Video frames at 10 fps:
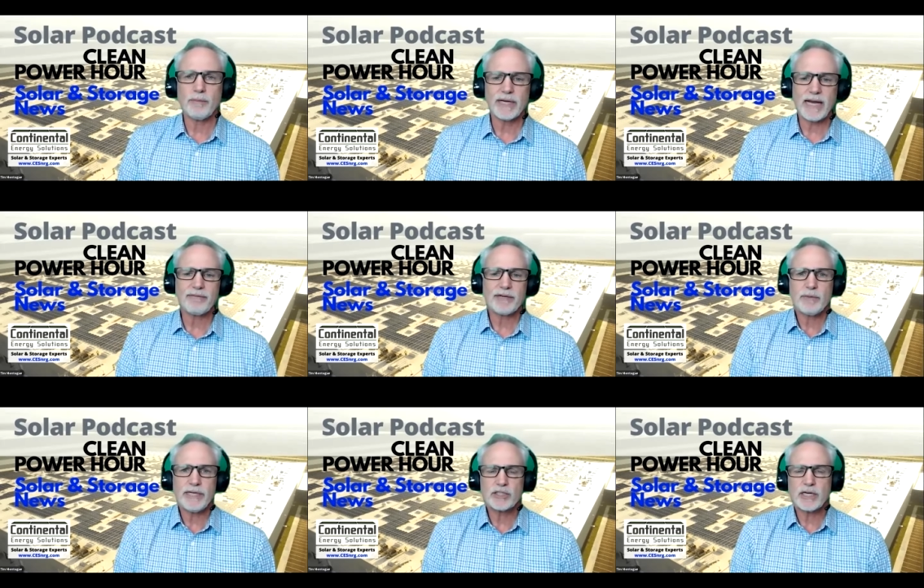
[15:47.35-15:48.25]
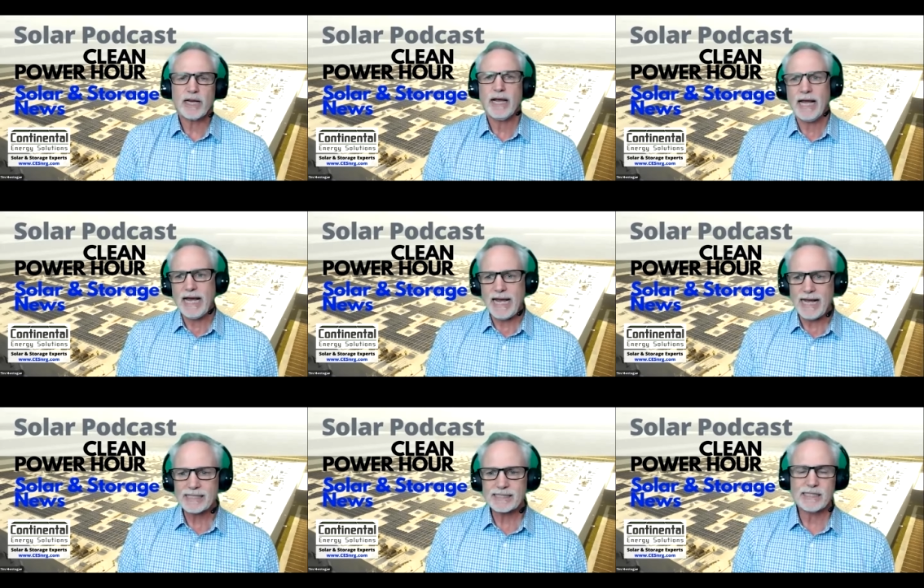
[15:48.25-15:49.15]
But every region
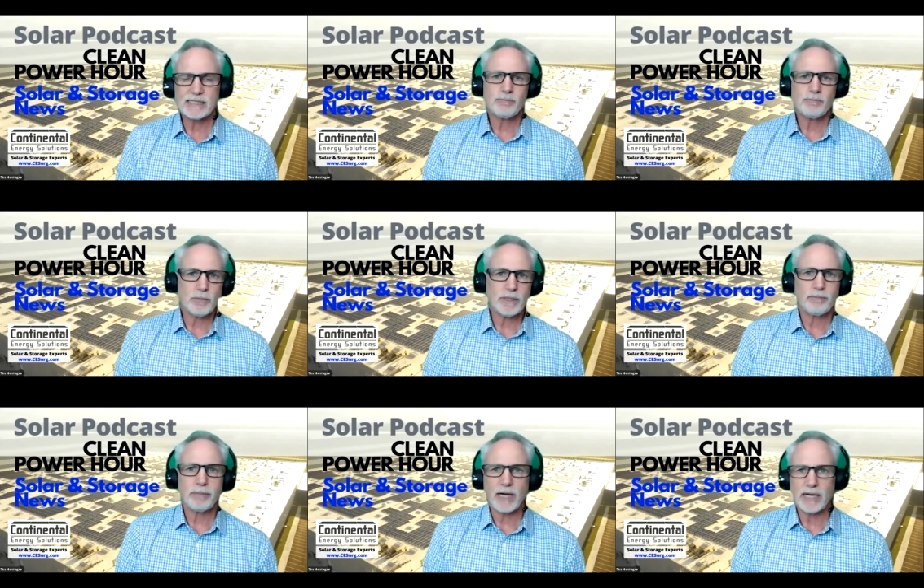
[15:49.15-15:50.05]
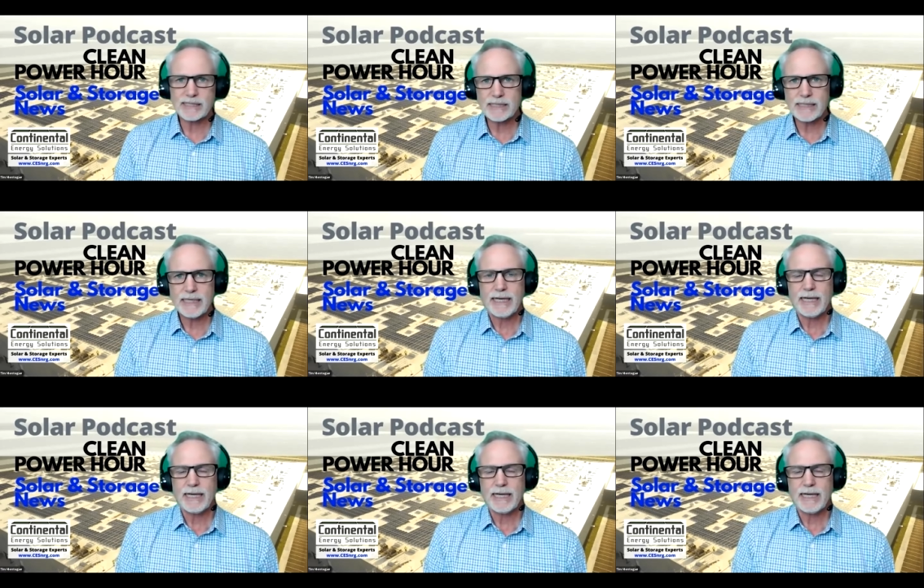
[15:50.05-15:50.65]
has this boom and bust.